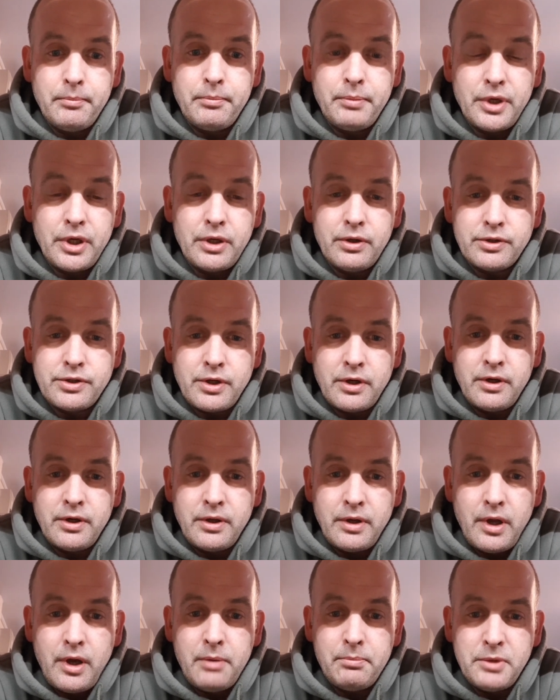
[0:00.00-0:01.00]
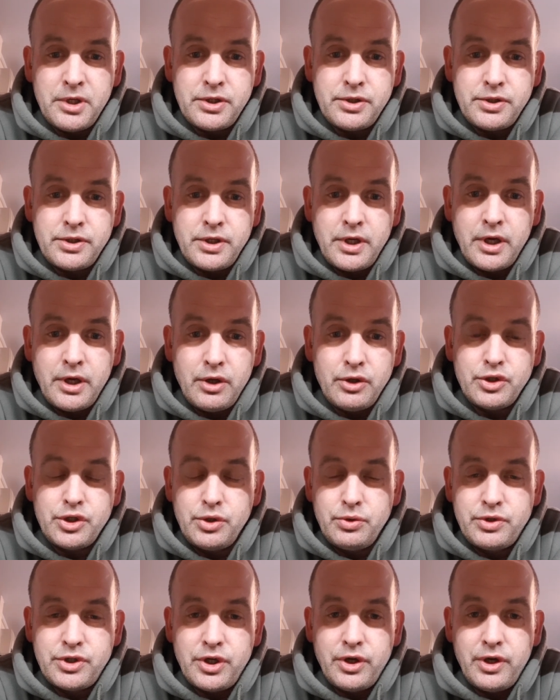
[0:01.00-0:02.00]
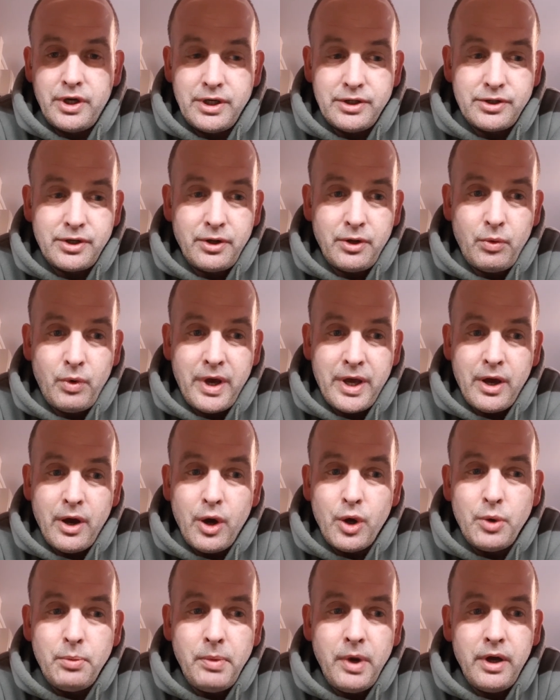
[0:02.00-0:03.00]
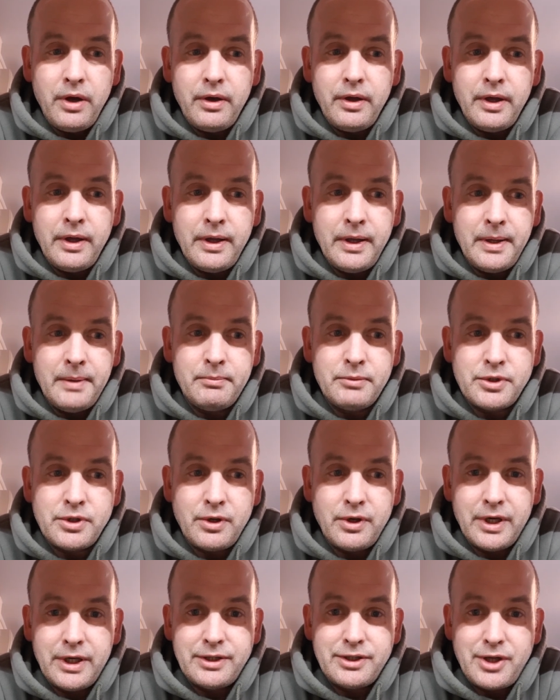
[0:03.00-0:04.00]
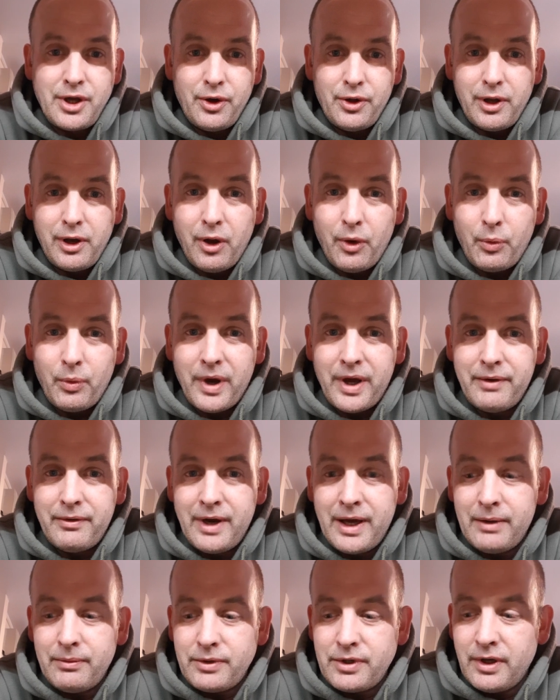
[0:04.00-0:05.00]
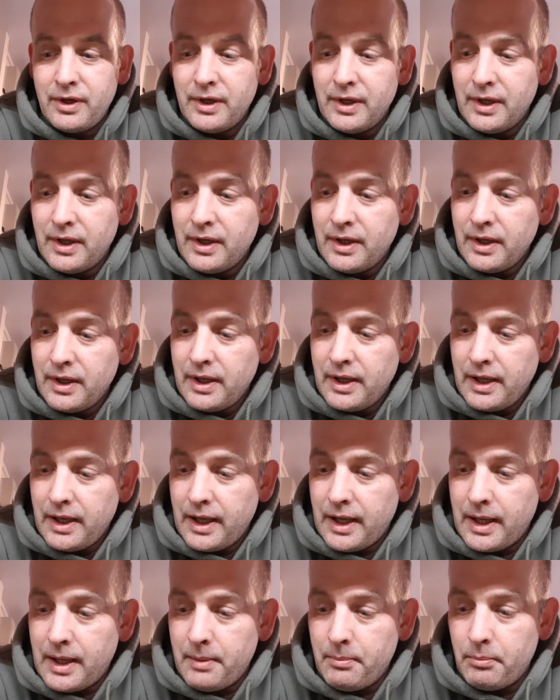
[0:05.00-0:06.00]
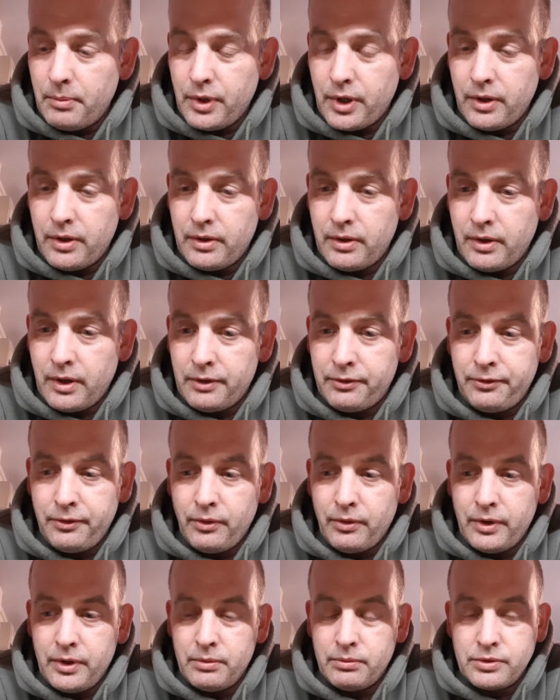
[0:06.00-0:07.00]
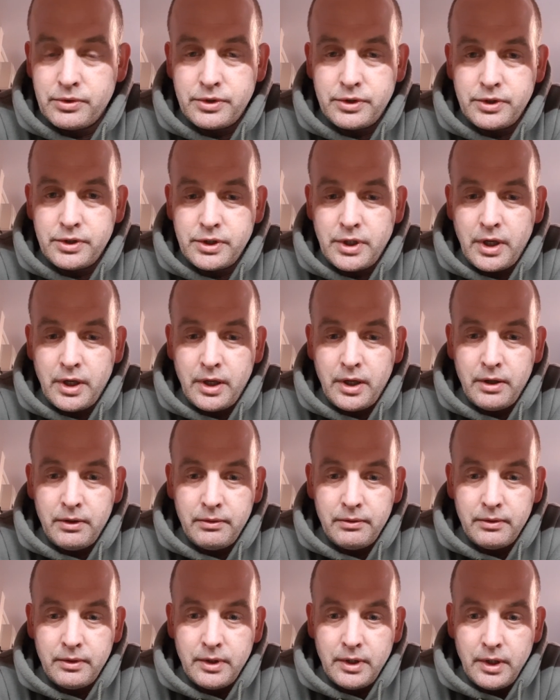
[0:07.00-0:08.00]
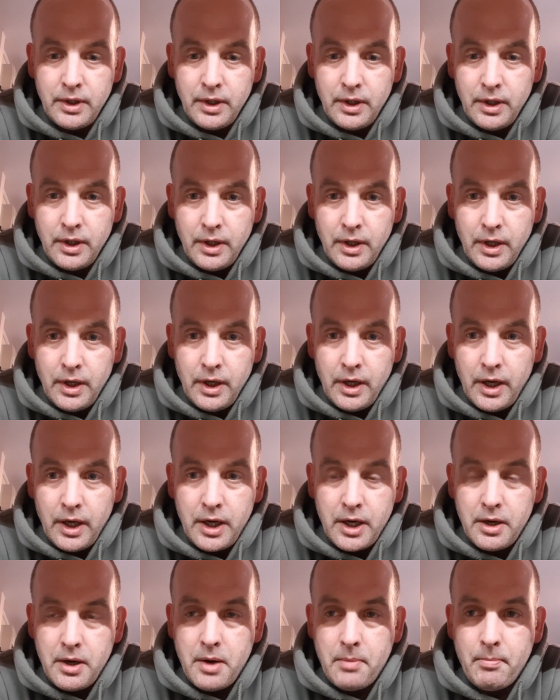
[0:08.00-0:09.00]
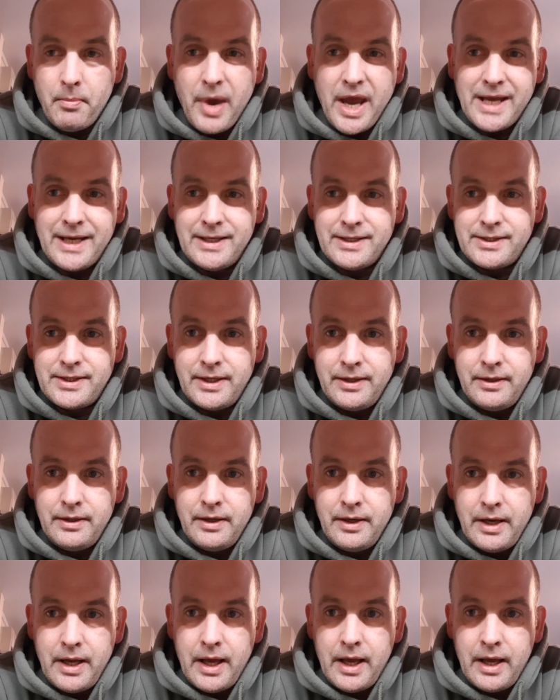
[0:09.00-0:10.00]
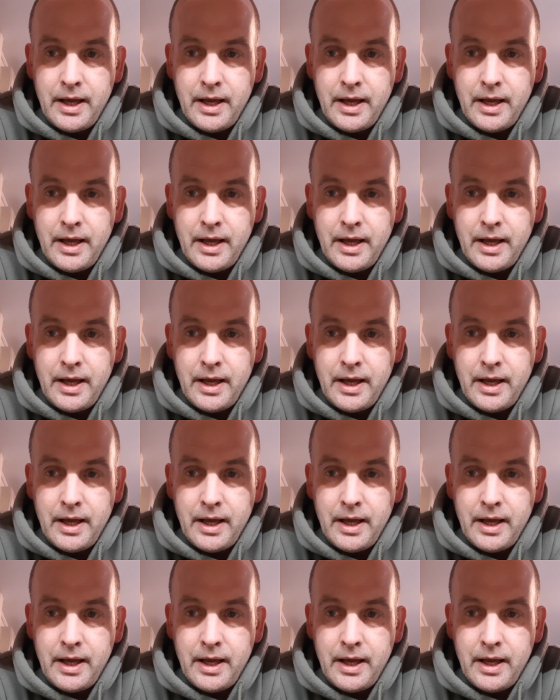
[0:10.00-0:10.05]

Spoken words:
because I missed 2 turn-ins on the way home, so I had to go the long way round. But I thought it was an amazing